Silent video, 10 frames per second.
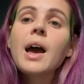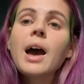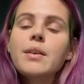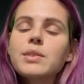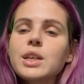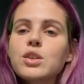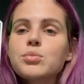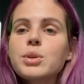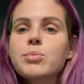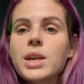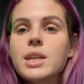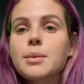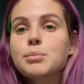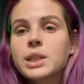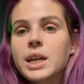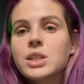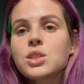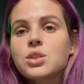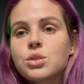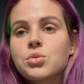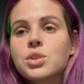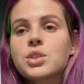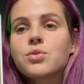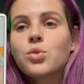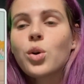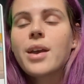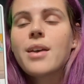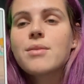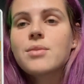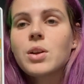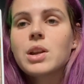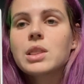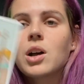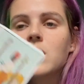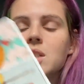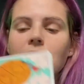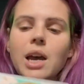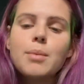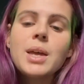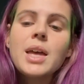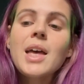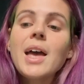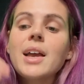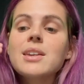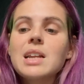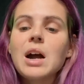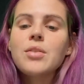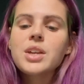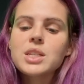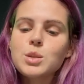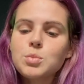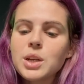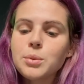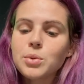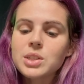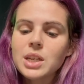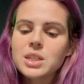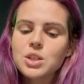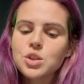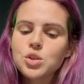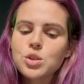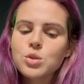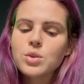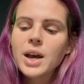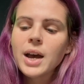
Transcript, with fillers: I feel like you've been making plans to do this for a very long time and now that it's being presented to you,